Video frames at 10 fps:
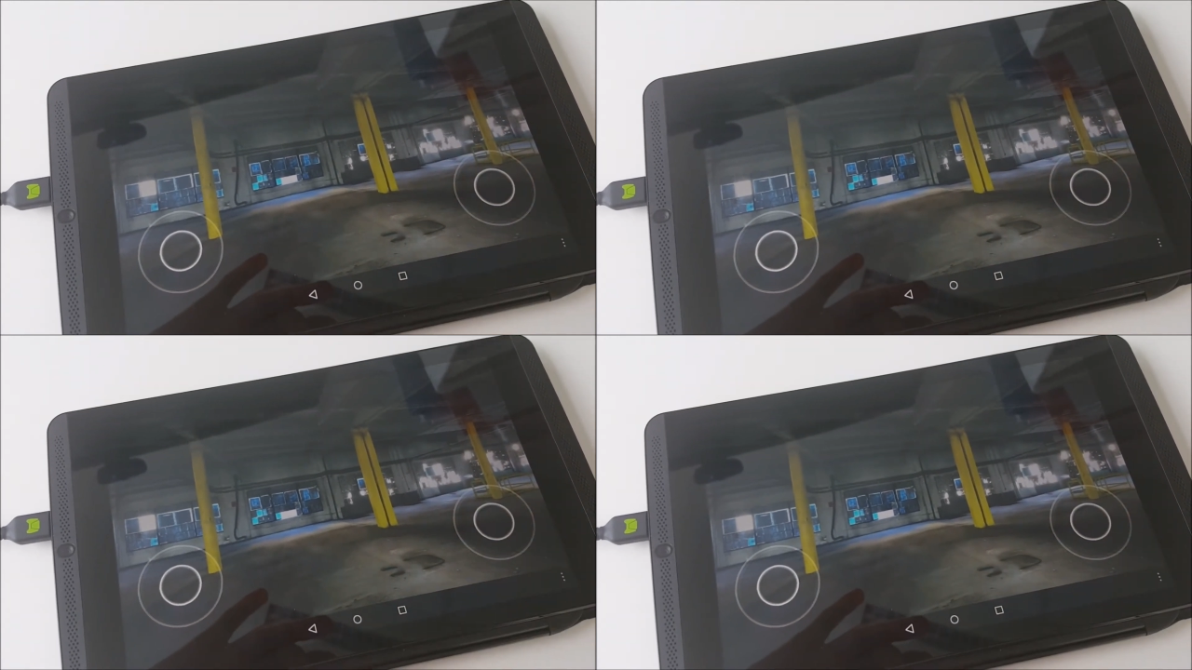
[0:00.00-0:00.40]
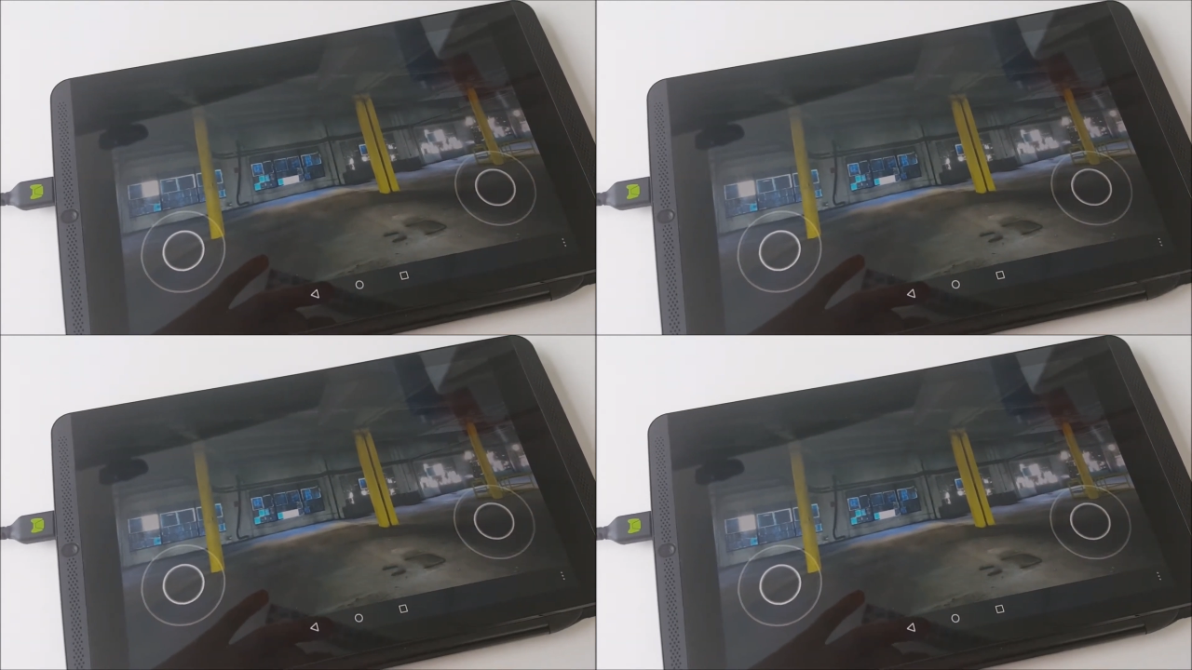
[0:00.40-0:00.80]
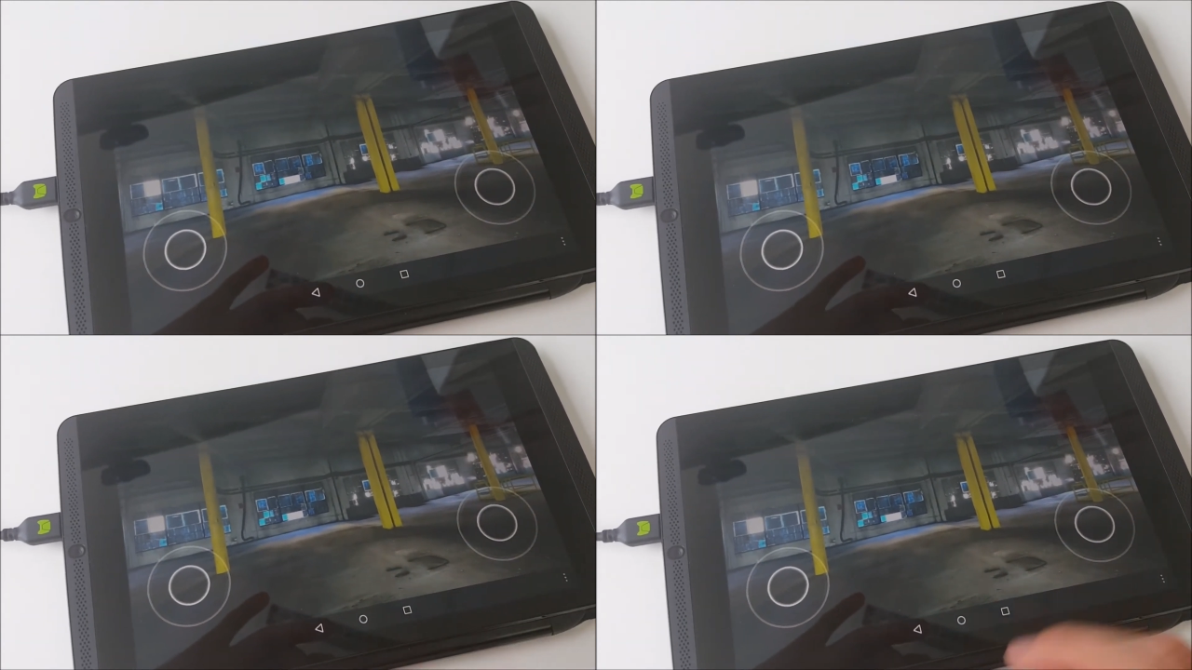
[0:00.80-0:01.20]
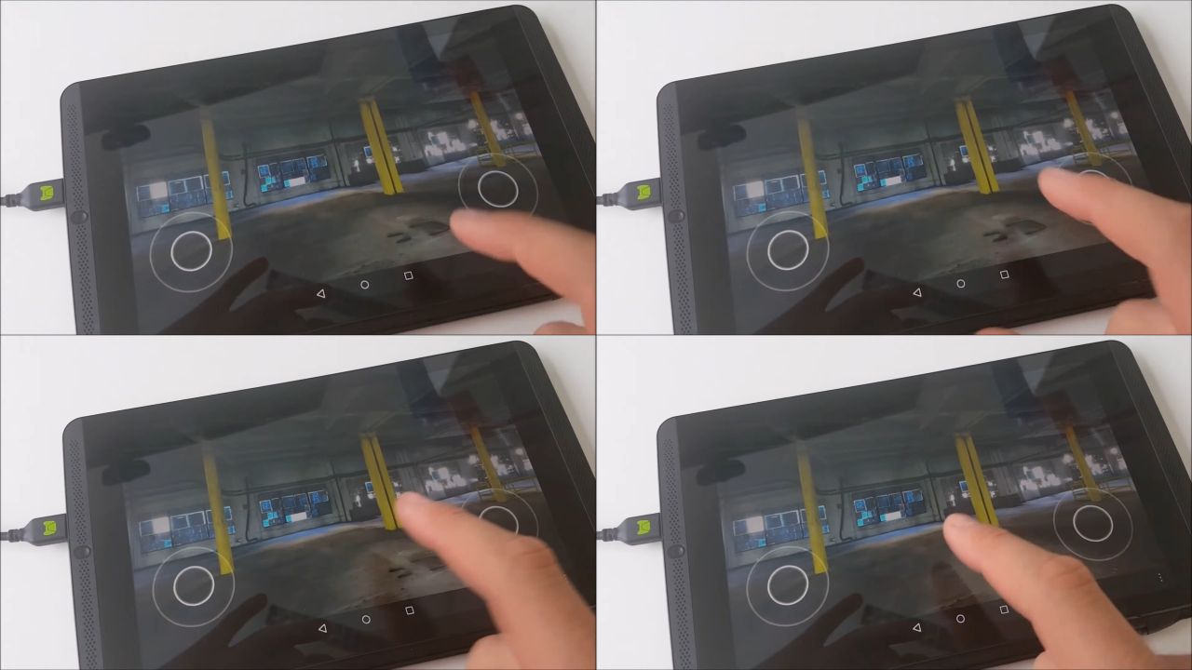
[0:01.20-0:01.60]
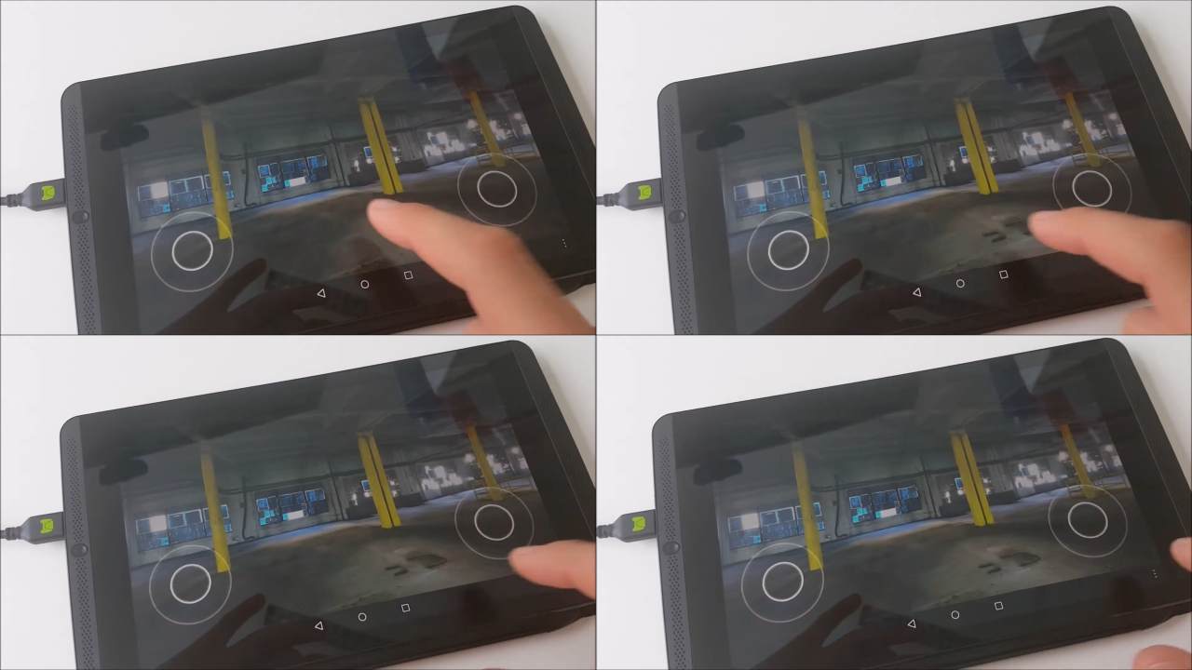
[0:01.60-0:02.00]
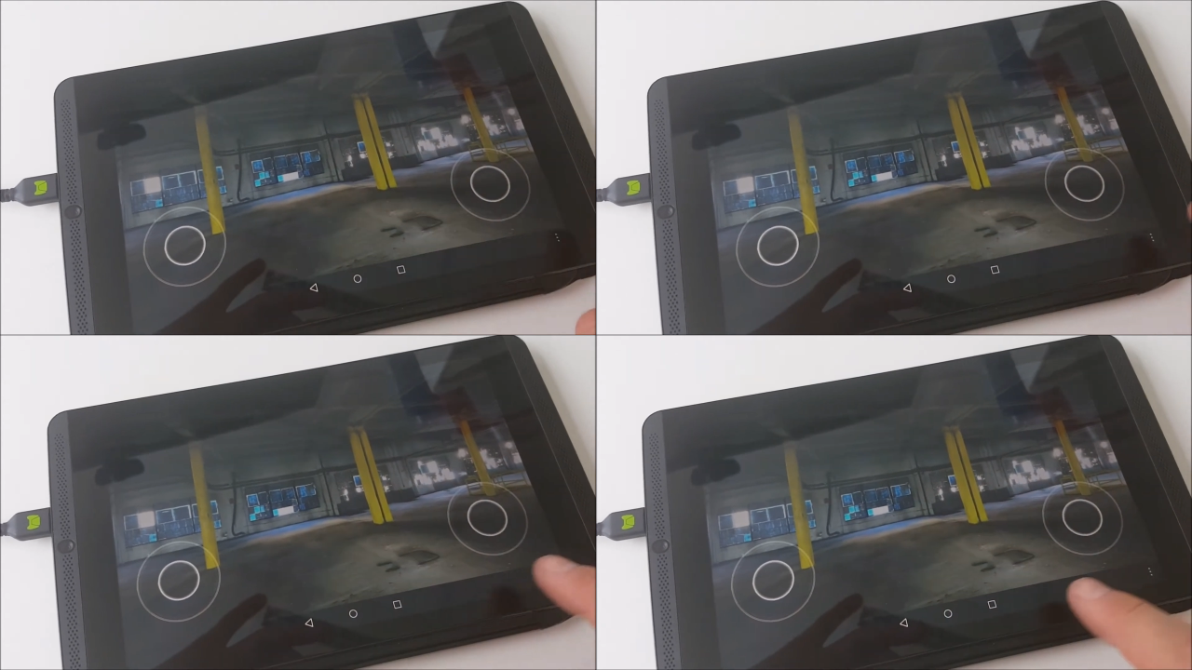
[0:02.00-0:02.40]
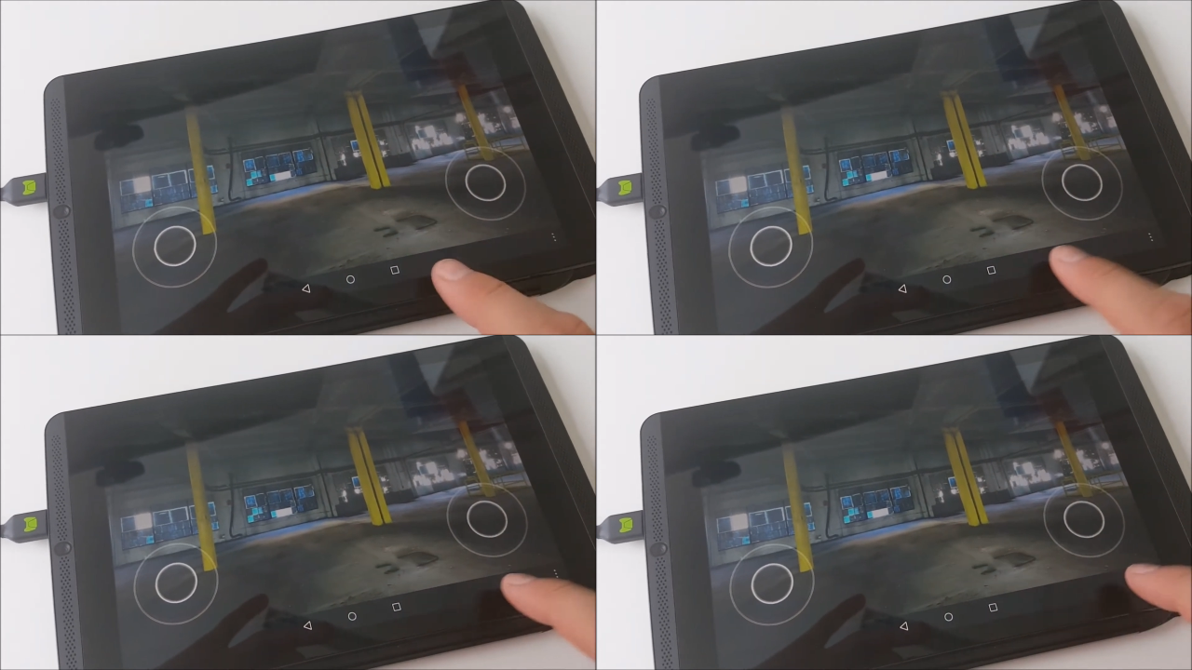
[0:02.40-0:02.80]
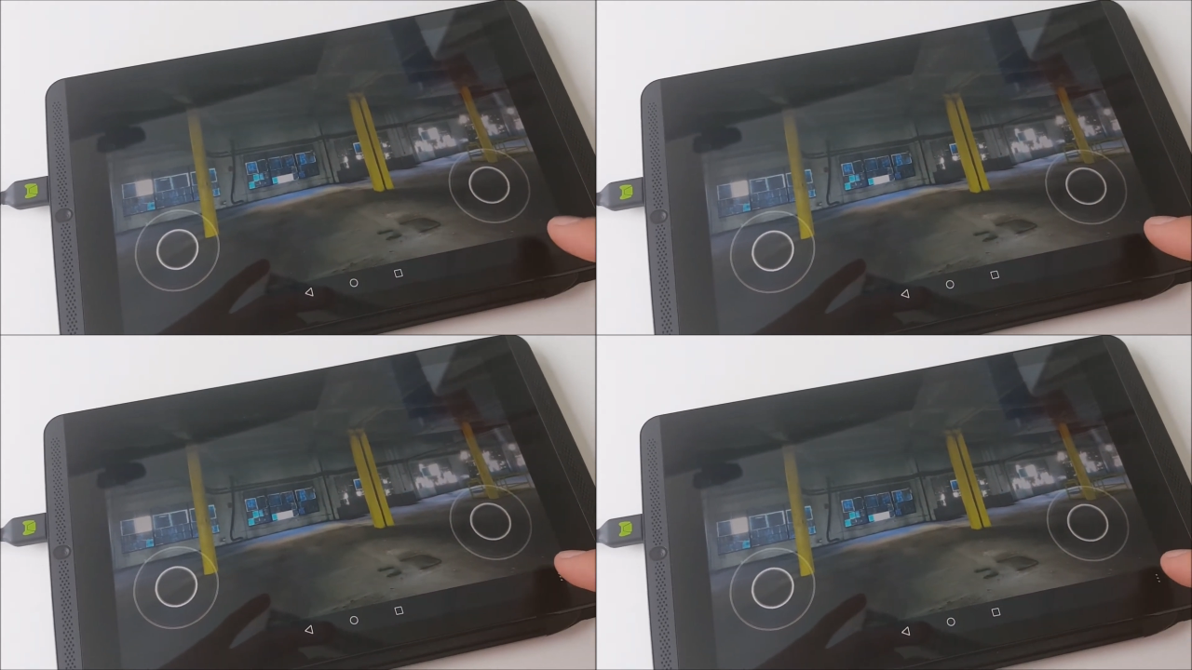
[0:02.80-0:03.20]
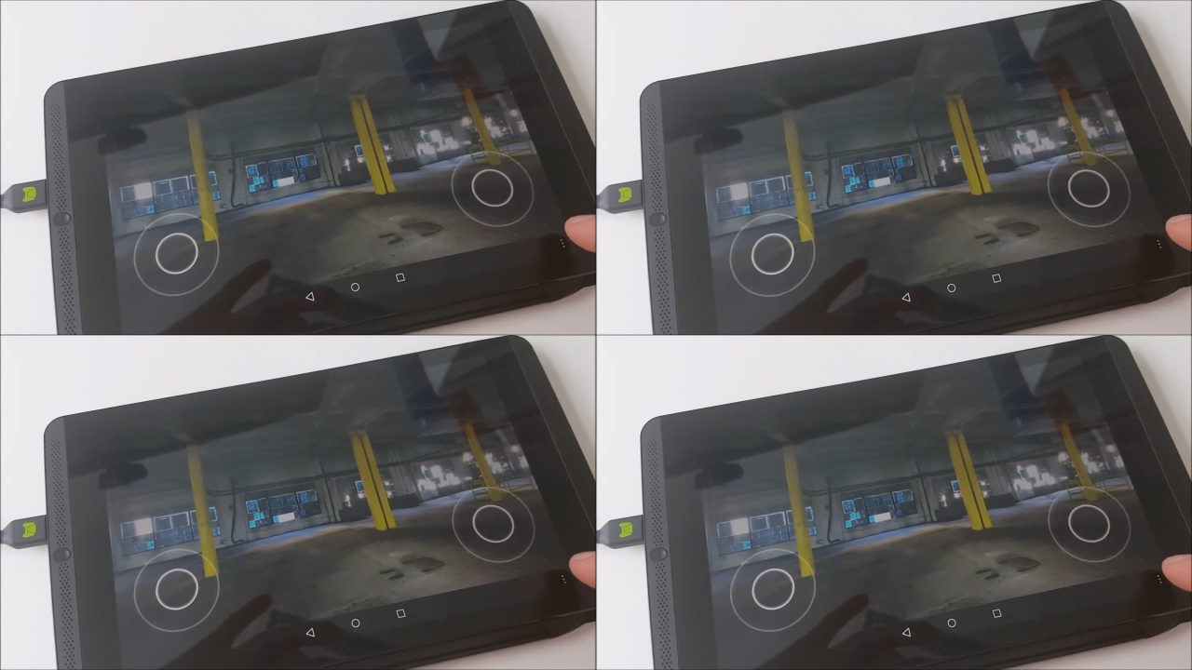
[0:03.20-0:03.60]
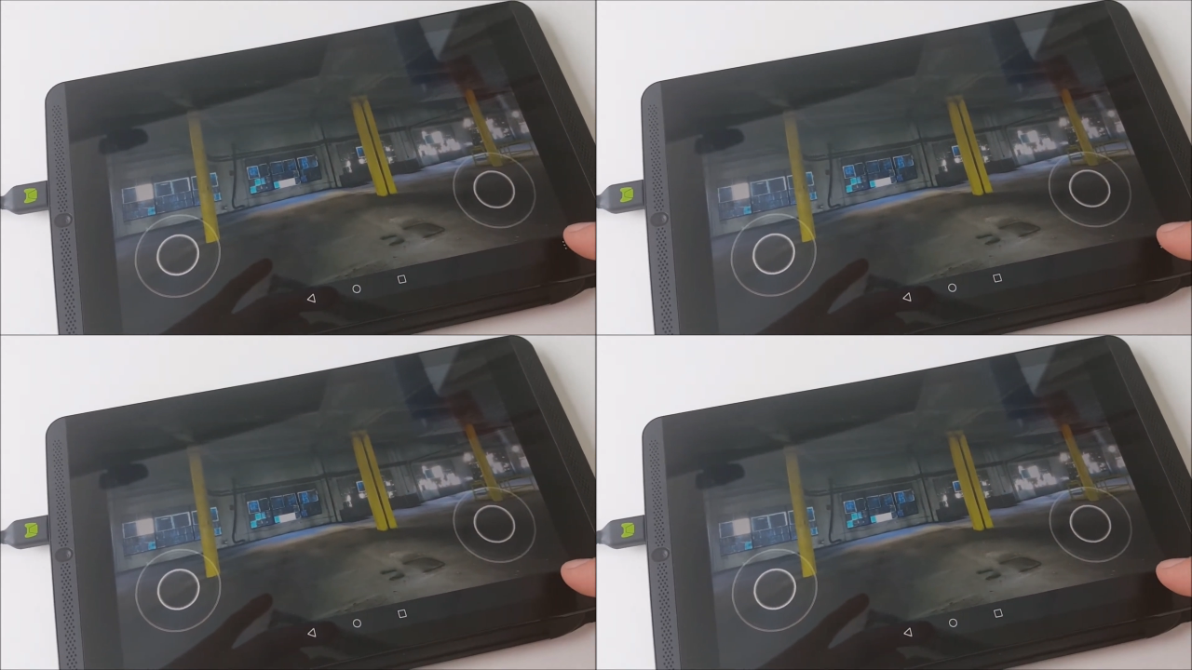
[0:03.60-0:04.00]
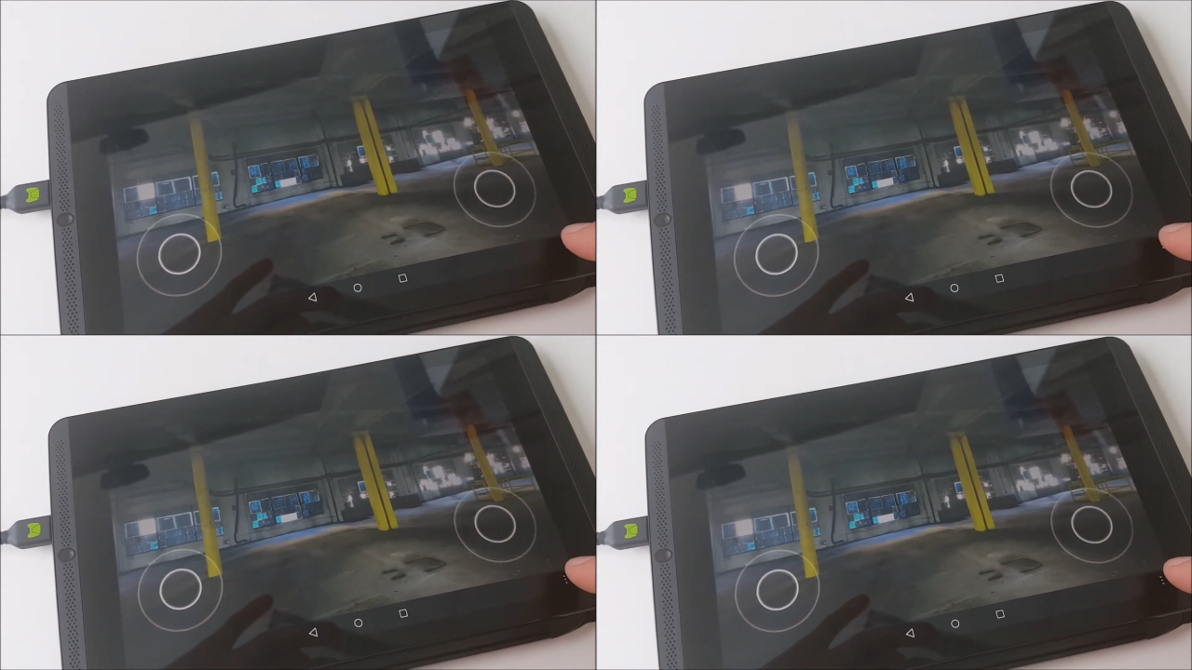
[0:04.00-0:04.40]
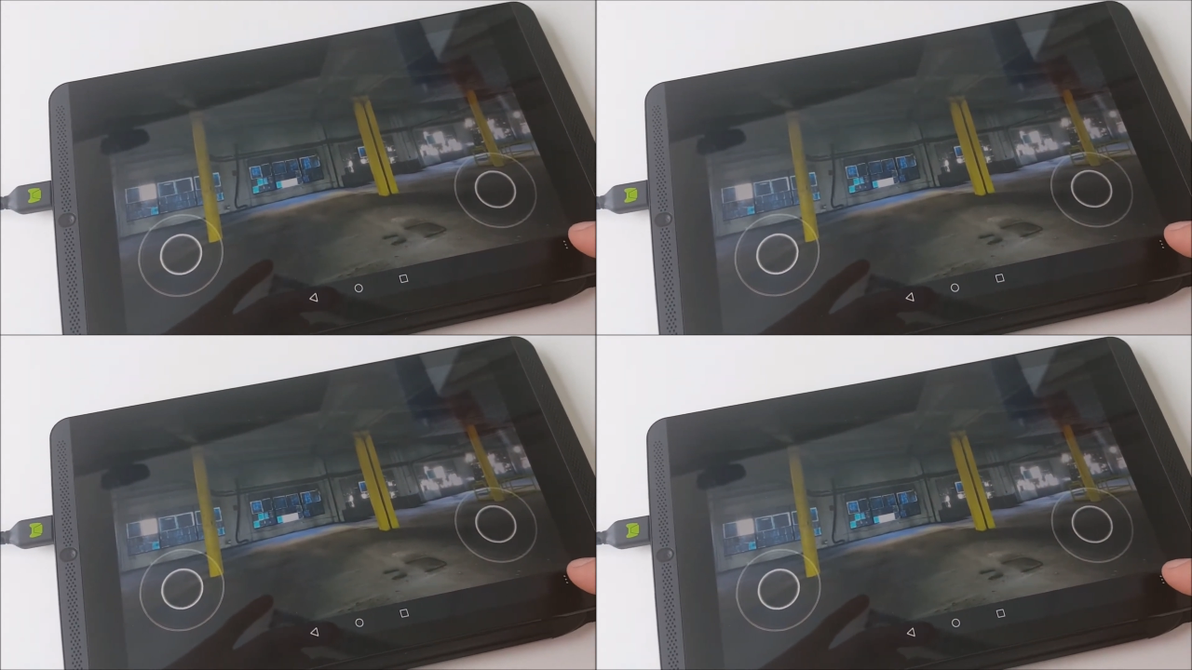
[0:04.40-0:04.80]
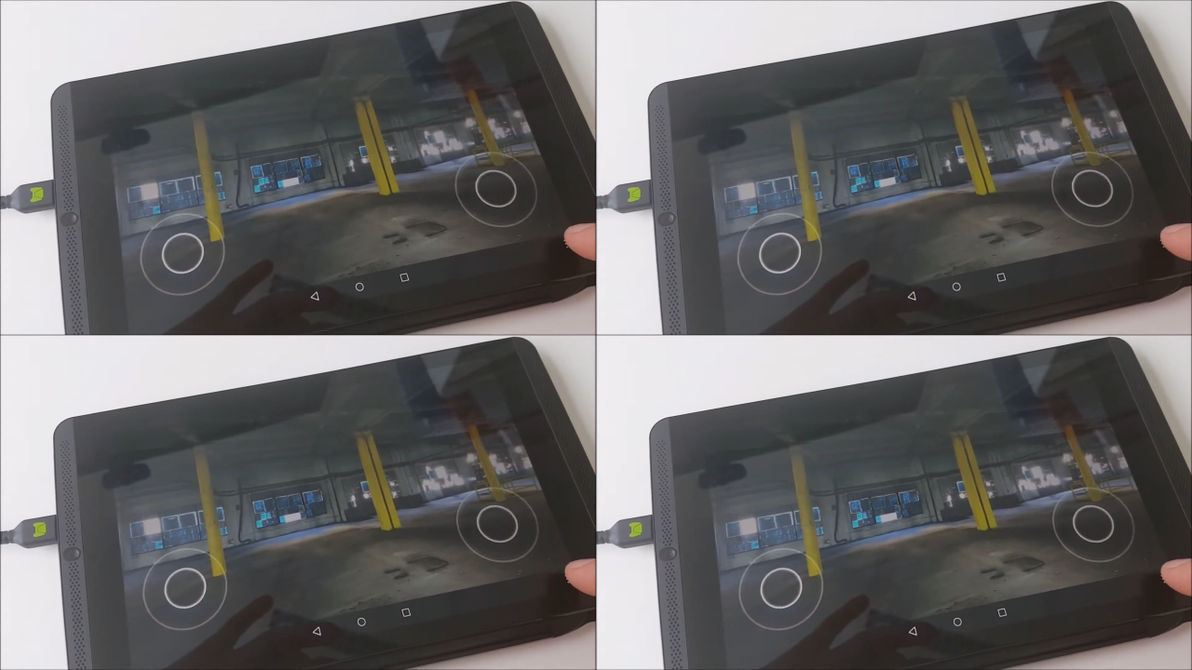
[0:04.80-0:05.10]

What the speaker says: Nobody's mouth can be seen.